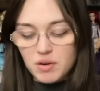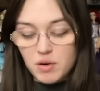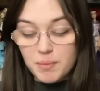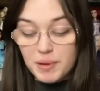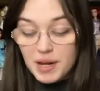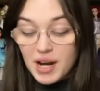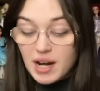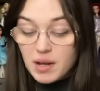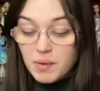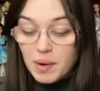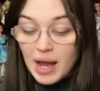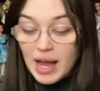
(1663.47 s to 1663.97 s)
But
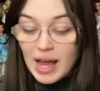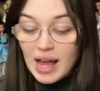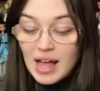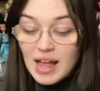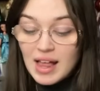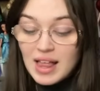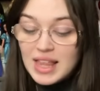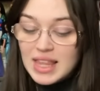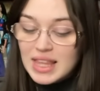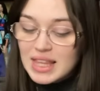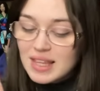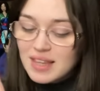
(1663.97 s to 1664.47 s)
anyway,
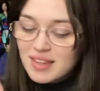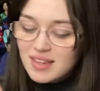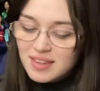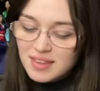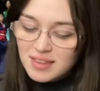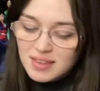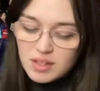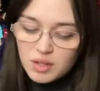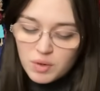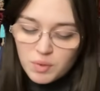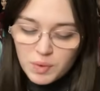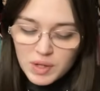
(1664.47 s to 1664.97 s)

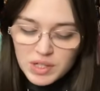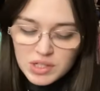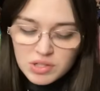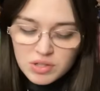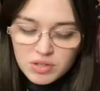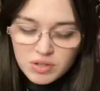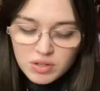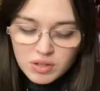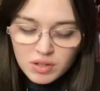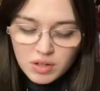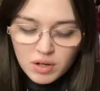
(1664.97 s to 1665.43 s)
the original,